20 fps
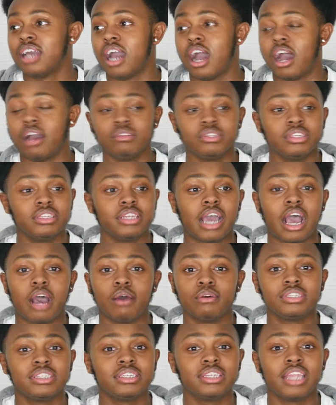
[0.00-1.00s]
I was in
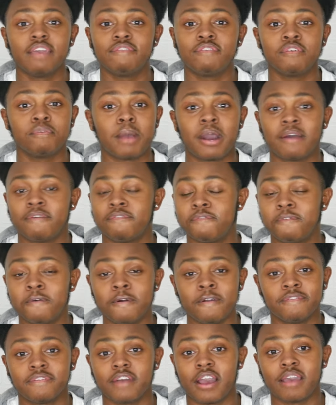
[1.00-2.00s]
there for about
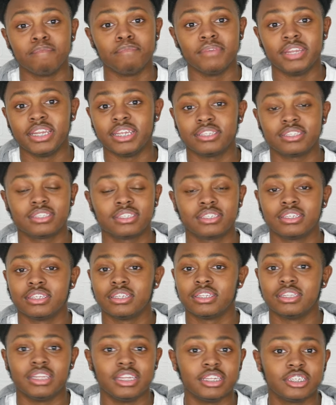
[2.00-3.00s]
45 minutes,
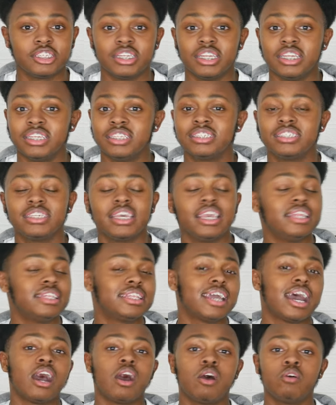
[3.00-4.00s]
literally sitting
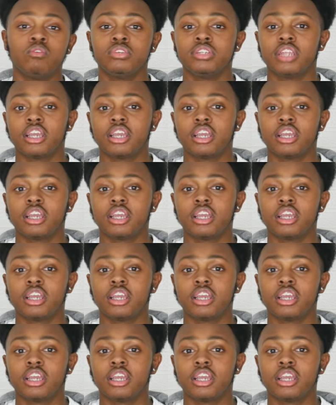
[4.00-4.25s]
down.